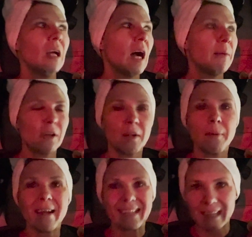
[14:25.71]
I'm not gonna
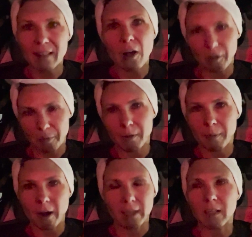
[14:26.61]
park in the hospital
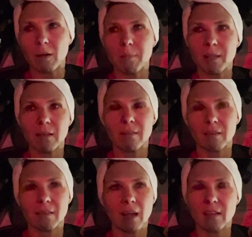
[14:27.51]
parking lot
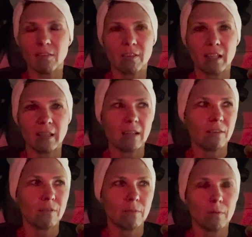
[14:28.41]
because I just think
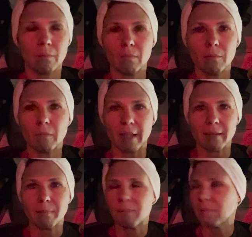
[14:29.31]
that's like
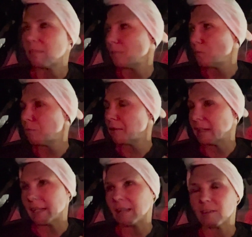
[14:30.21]

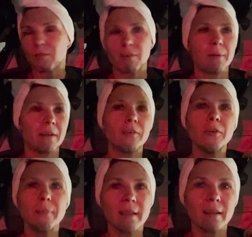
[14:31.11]
really
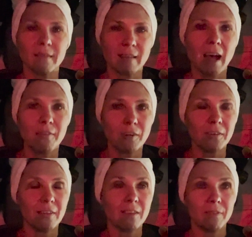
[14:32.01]
disrespectful because I've
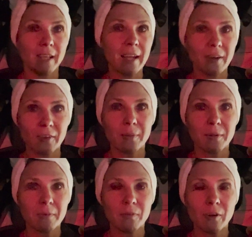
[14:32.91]
gone to the VA
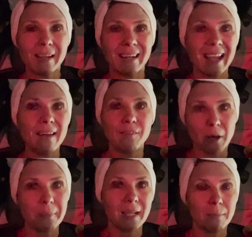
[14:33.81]
hospital before and I have
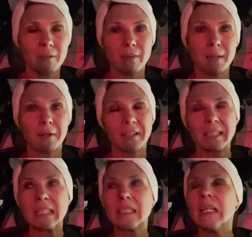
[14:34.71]
not been able to find
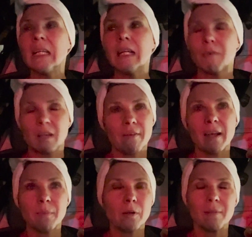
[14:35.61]
parking when I've
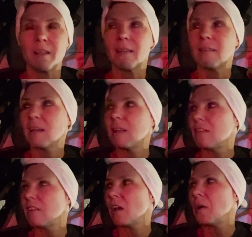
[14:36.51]
had appointments. And
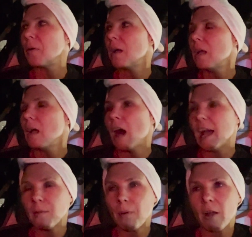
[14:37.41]
so
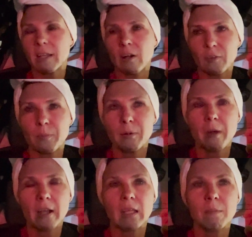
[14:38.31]
I don't park in hospital
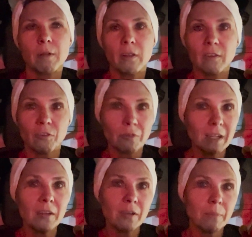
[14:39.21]
parking, but on the
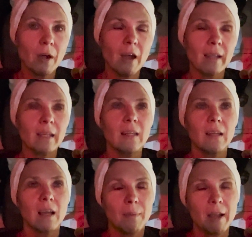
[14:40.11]
street you can park
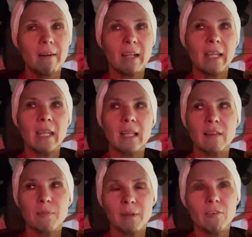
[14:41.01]
apparently, and
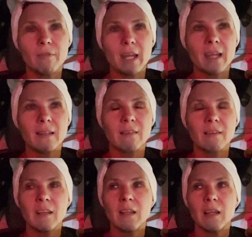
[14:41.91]
there's a bunch of vans.